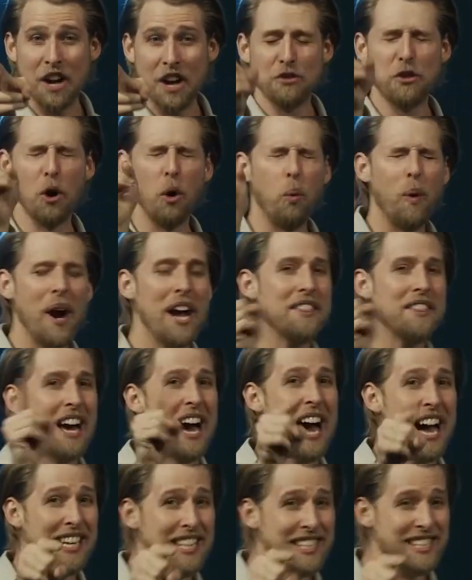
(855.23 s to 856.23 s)
the way that
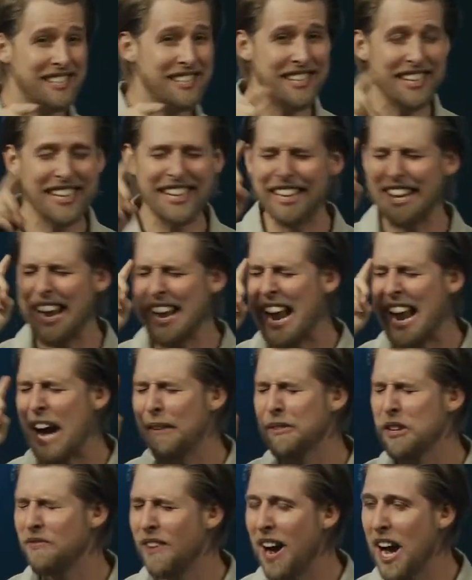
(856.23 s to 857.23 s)
I see it and have
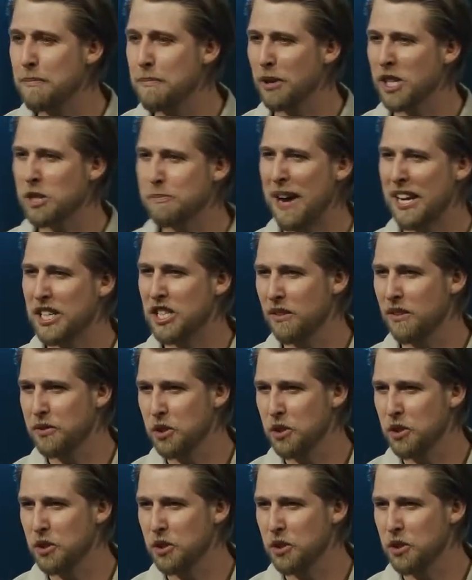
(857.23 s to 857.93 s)
divine perspective,